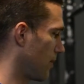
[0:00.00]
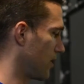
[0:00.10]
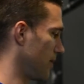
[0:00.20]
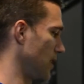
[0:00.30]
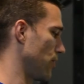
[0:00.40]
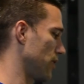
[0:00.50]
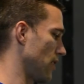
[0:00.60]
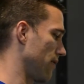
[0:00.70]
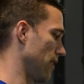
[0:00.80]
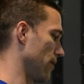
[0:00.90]
about some simple
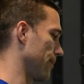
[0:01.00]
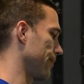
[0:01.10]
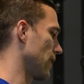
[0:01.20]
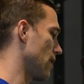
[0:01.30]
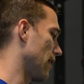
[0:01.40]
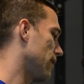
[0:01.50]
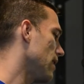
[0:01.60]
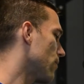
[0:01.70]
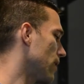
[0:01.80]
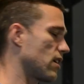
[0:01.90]
stuff here. I
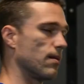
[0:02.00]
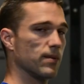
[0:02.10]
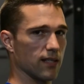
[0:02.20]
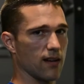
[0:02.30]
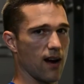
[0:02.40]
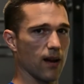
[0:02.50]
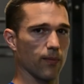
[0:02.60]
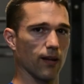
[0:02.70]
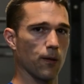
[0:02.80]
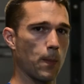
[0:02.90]
think when it comes to
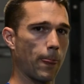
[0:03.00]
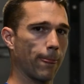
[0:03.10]
timing,